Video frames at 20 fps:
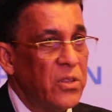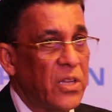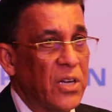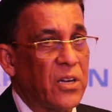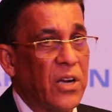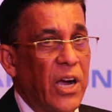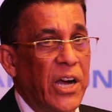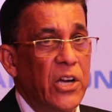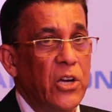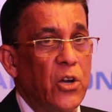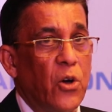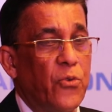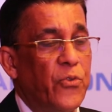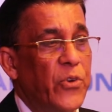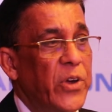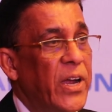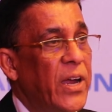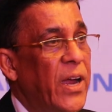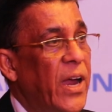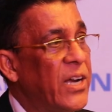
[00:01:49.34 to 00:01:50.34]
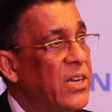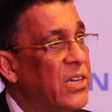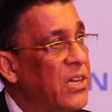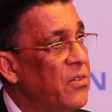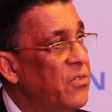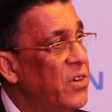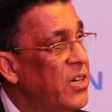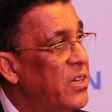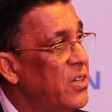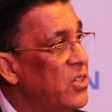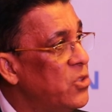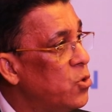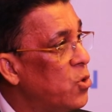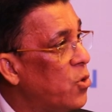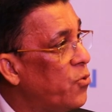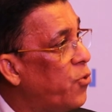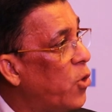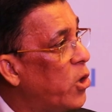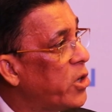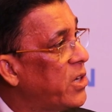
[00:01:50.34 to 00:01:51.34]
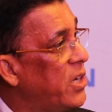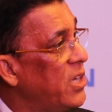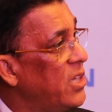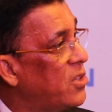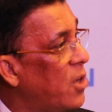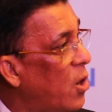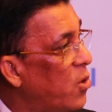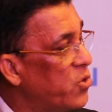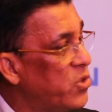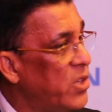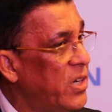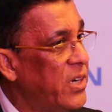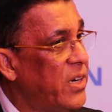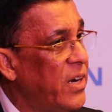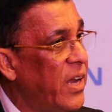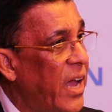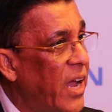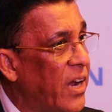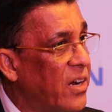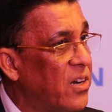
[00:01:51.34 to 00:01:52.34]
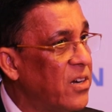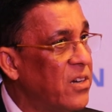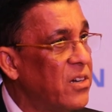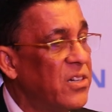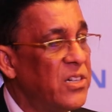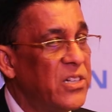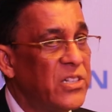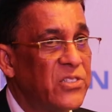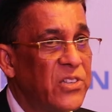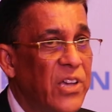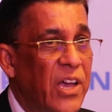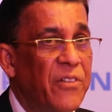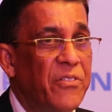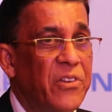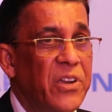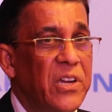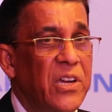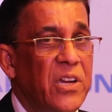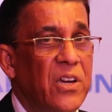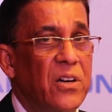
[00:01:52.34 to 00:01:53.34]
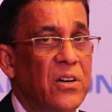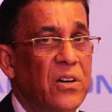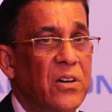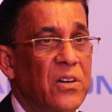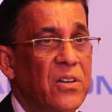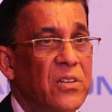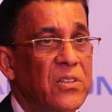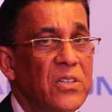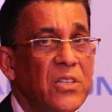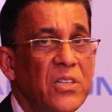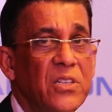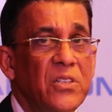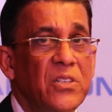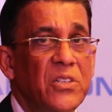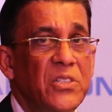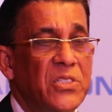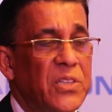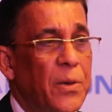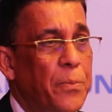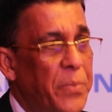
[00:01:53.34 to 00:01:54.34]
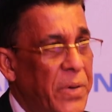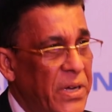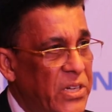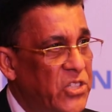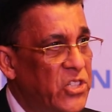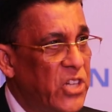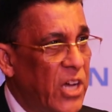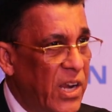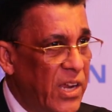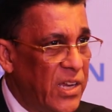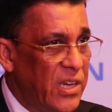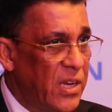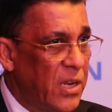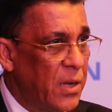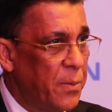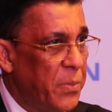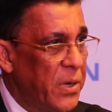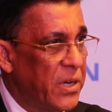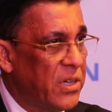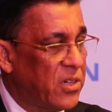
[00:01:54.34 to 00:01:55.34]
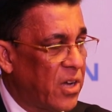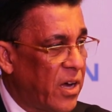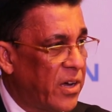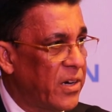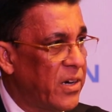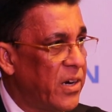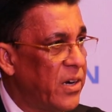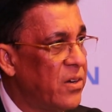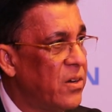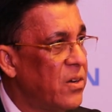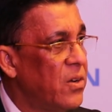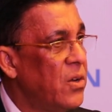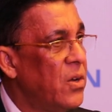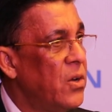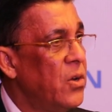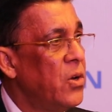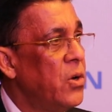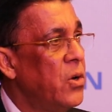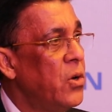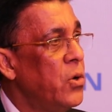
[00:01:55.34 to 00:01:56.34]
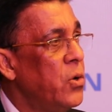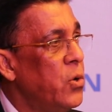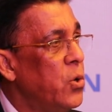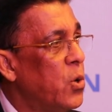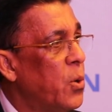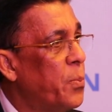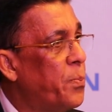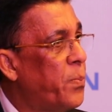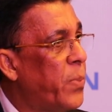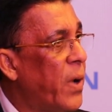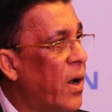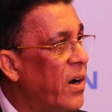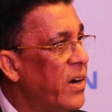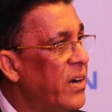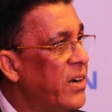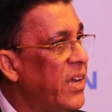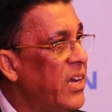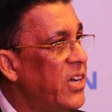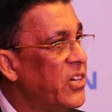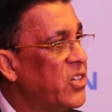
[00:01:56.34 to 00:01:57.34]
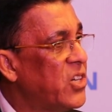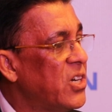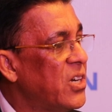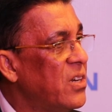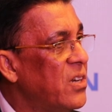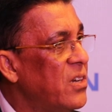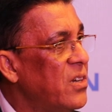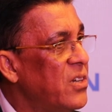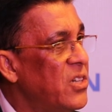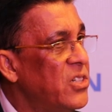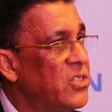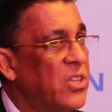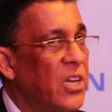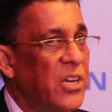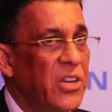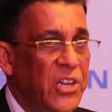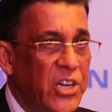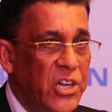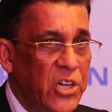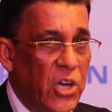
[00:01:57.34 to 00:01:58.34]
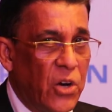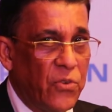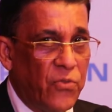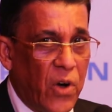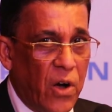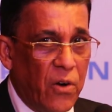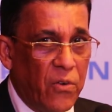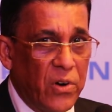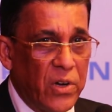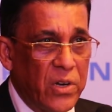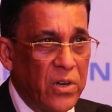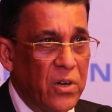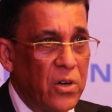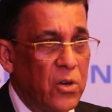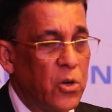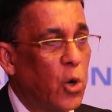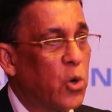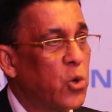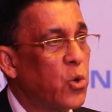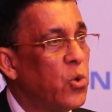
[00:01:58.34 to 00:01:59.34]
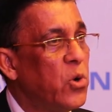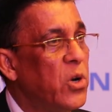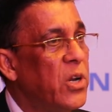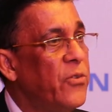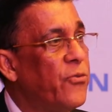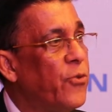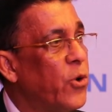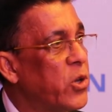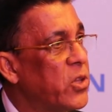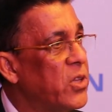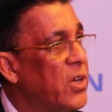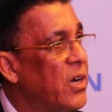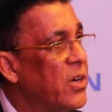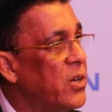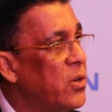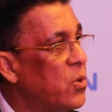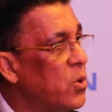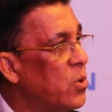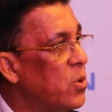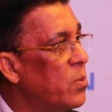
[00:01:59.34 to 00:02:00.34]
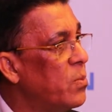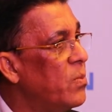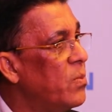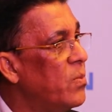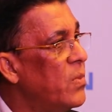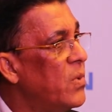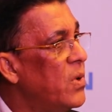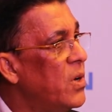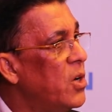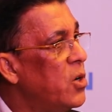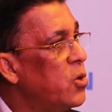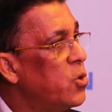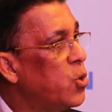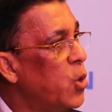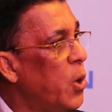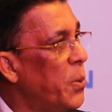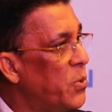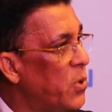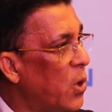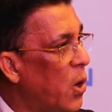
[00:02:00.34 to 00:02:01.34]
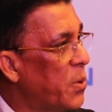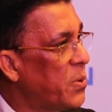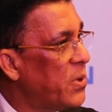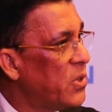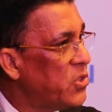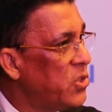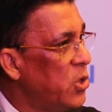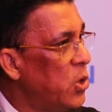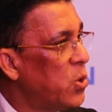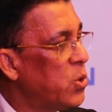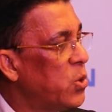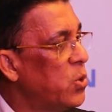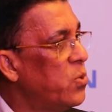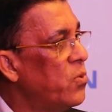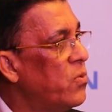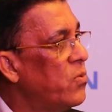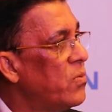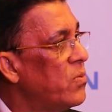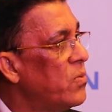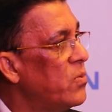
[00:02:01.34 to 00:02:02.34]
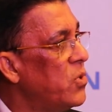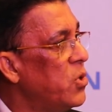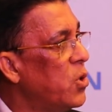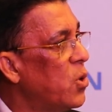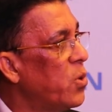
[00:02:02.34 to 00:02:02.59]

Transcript: The kind of activities, you know, 40,000 acres every year is a big challenge and a big target. You know, plantation is the need of our, not only for the, you know, to absorb the CO2, you